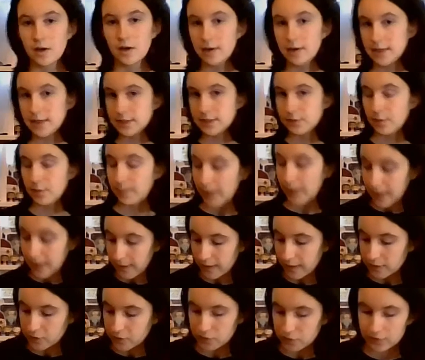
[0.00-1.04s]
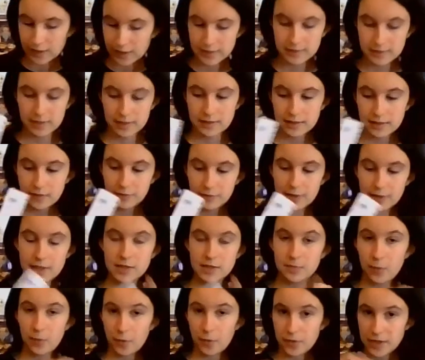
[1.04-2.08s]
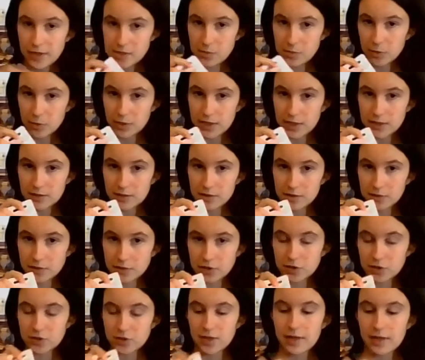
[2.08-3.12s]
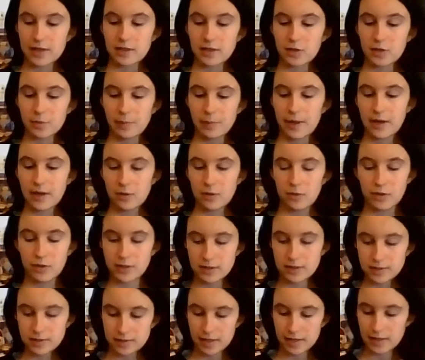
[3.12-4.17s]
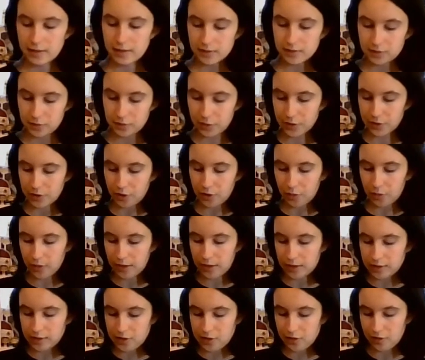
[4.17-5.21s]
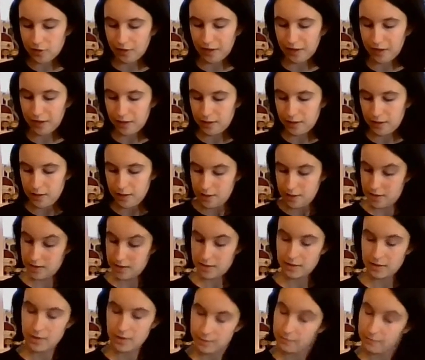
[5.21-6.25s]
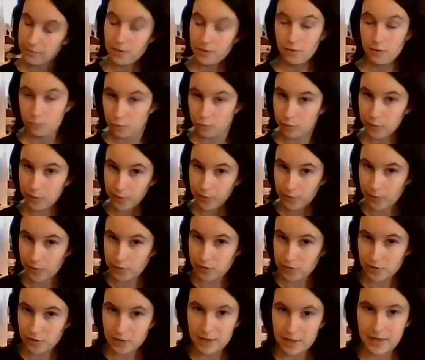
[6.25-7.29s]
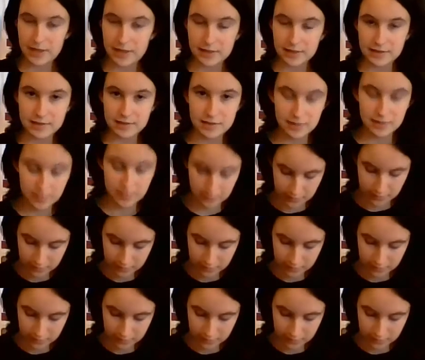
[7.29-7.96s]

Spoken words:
Alright, so we're back. I just realised that I did forget to put this one in, so it's just like a little pink one instead. So we're going to quickly do that, and then we'll move on to the next.